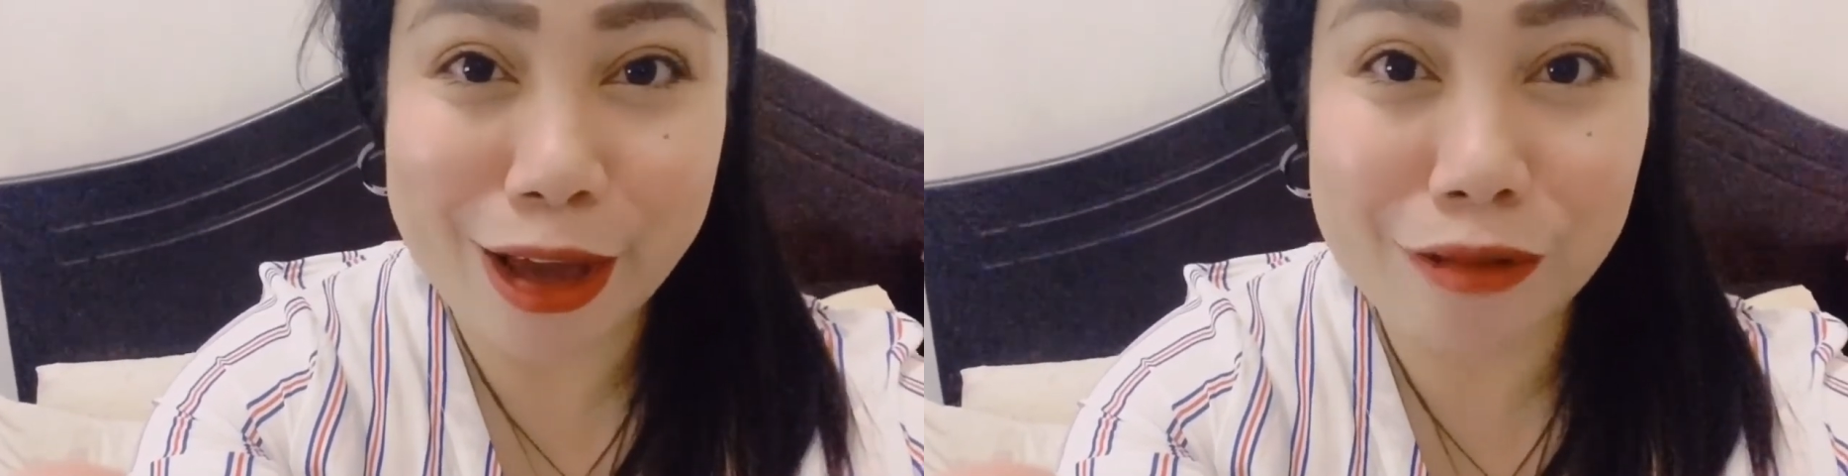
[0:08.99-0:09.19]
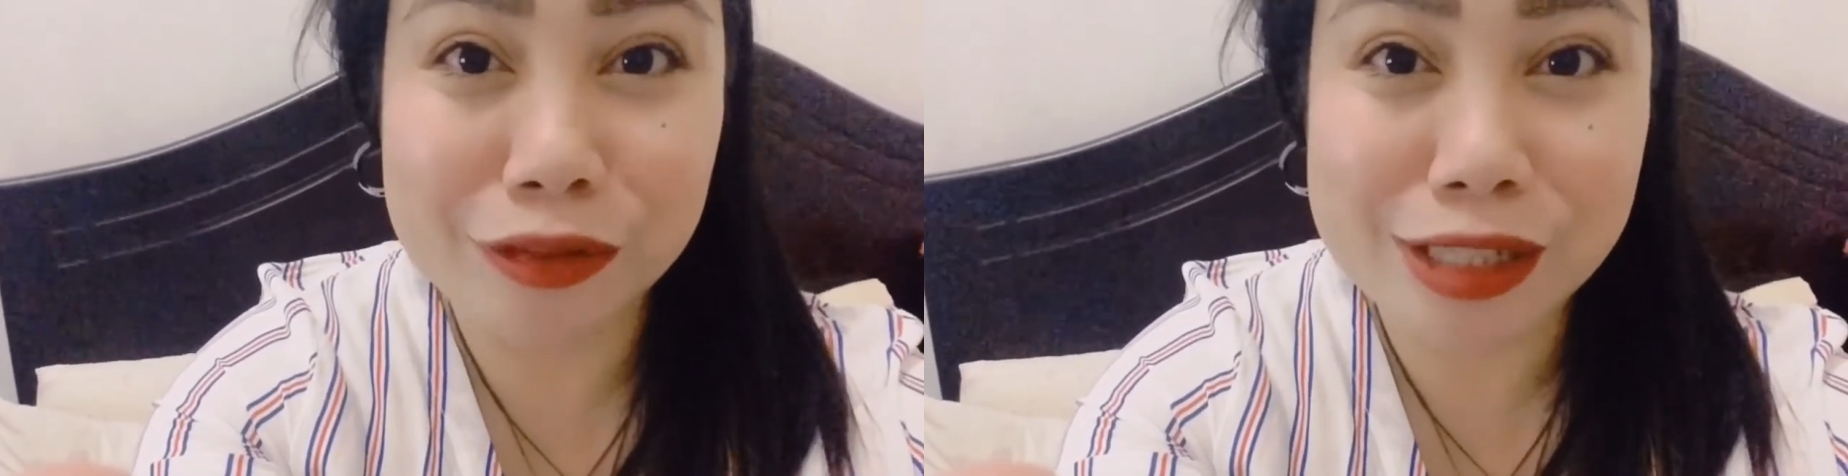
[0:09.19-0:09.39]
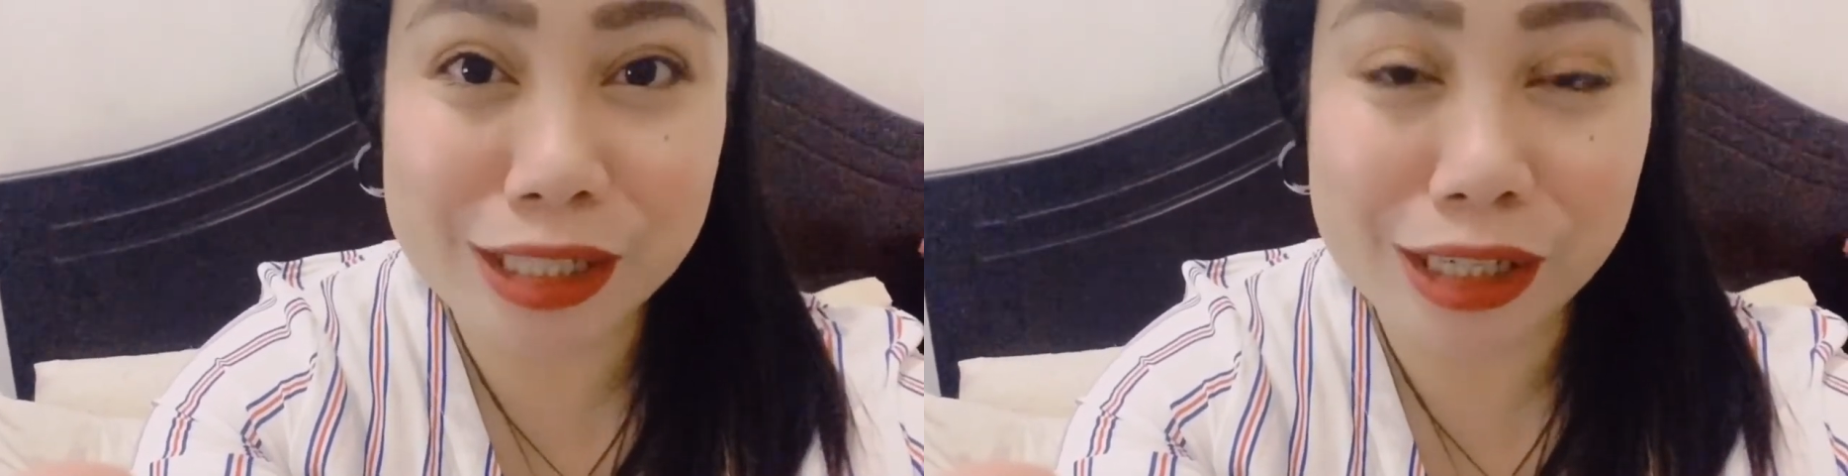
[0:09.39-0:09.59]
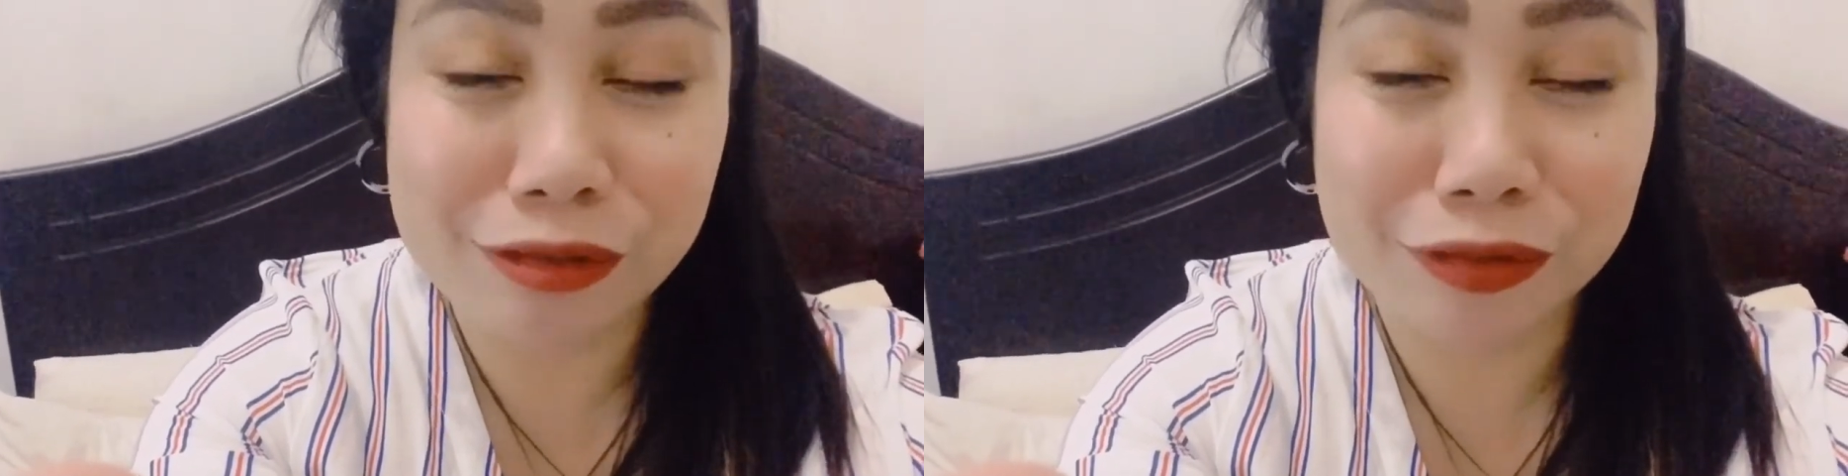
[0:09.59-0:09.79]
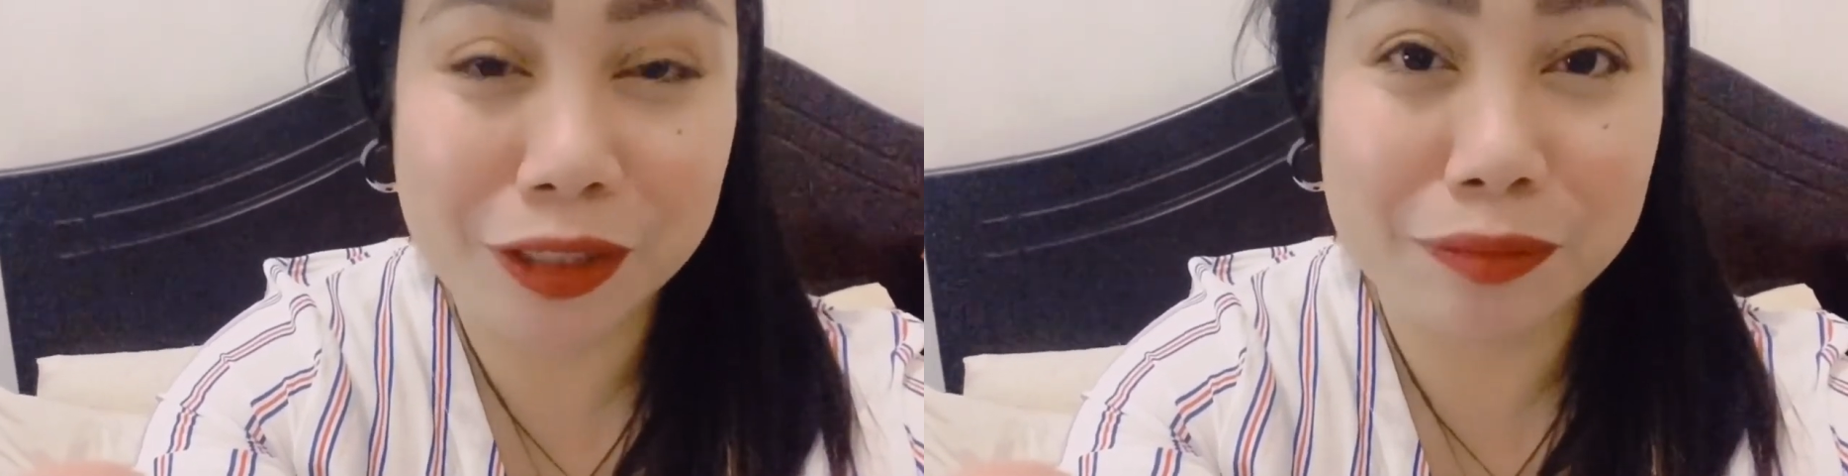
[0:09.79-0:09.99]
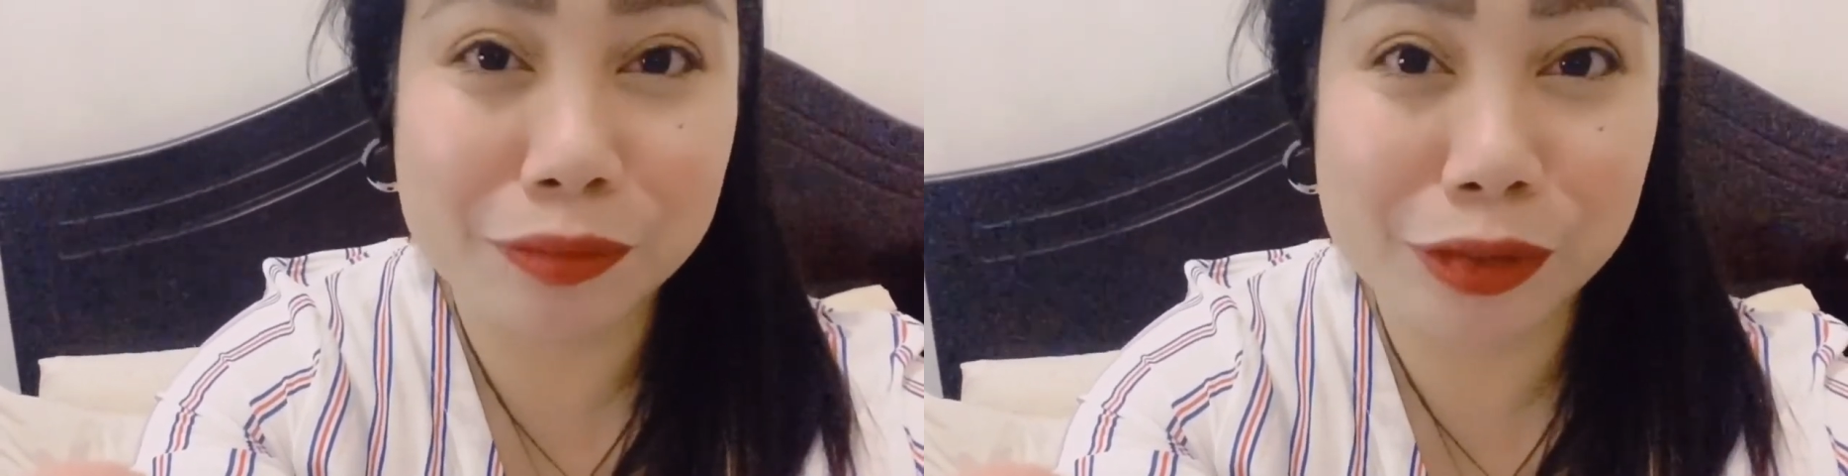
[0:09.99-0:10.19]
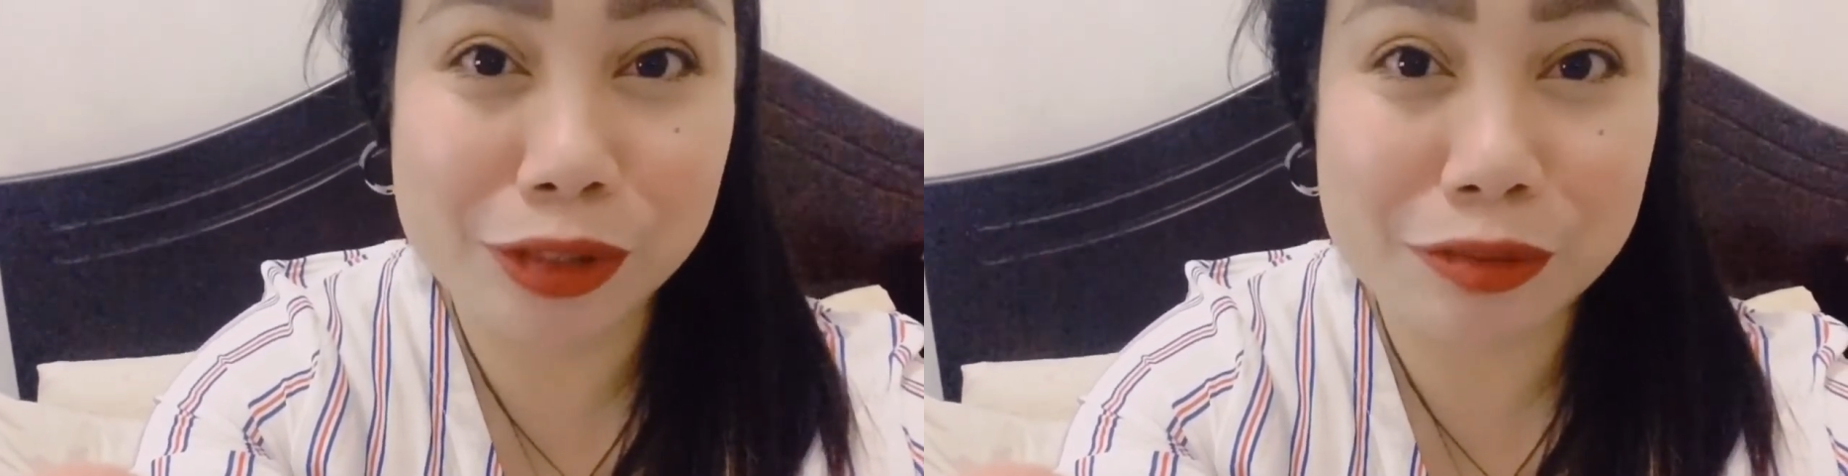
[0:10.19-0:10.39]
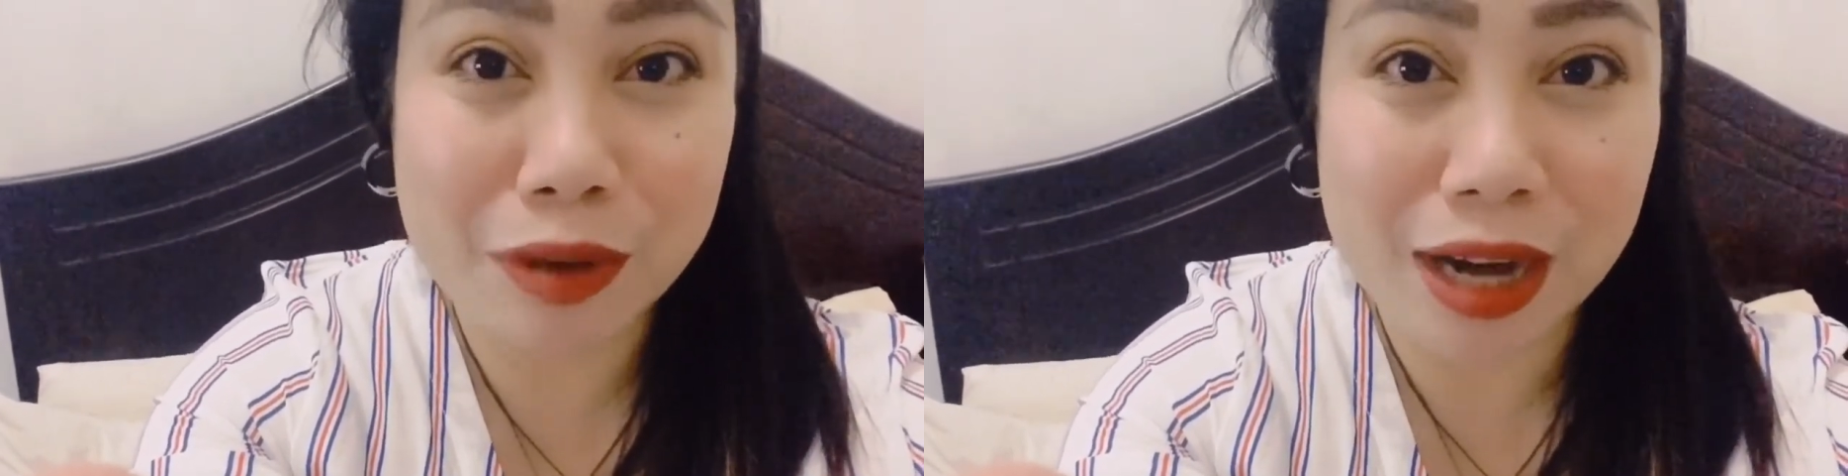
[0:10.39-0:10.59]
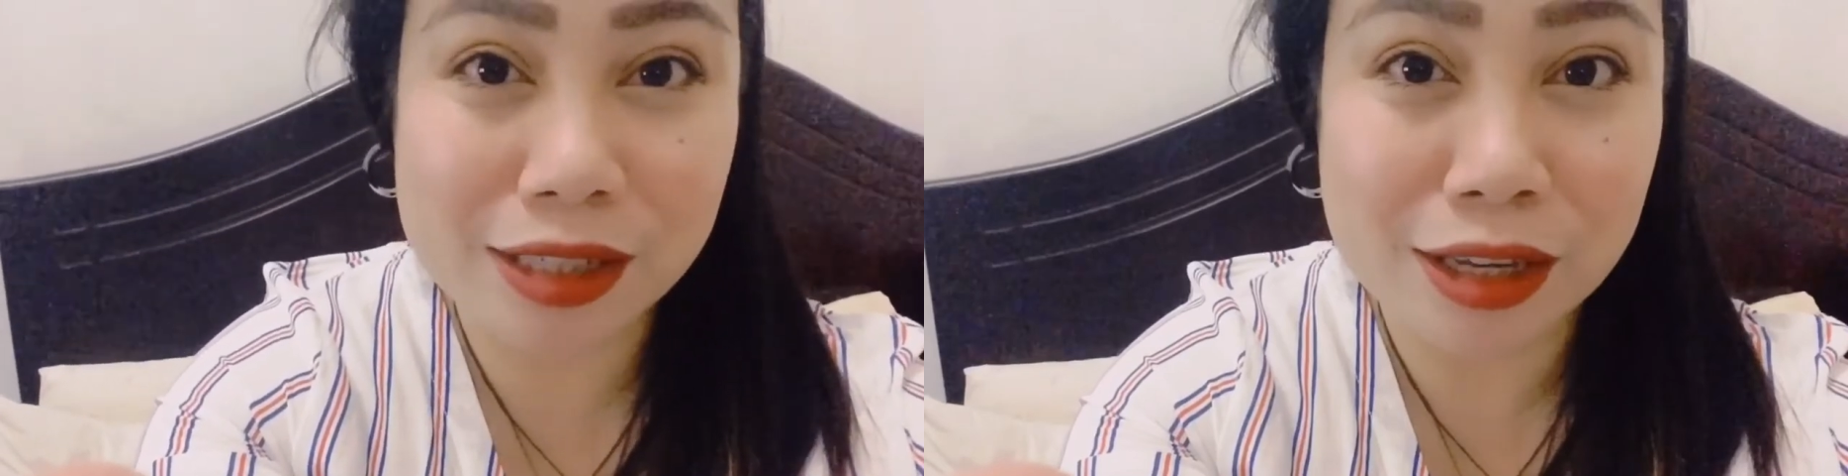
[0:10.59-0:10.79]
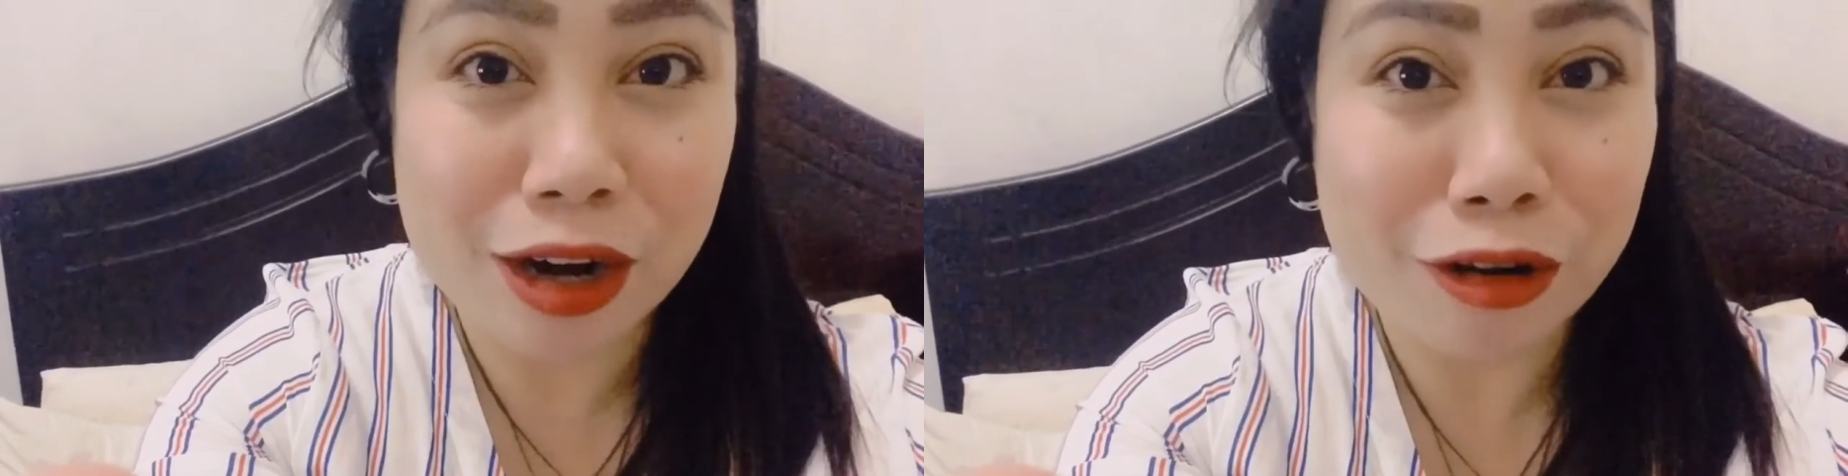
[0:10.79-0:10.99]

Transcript: have received from Beauty Box